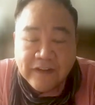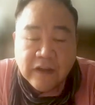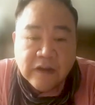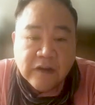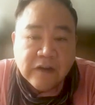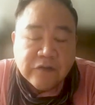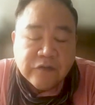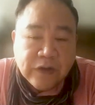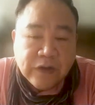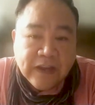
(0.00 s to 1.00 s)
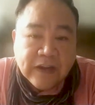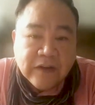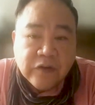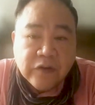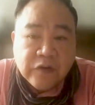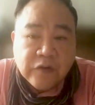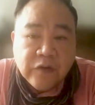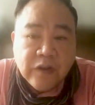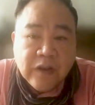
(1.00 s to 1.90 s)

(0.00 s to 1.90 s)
A street kid who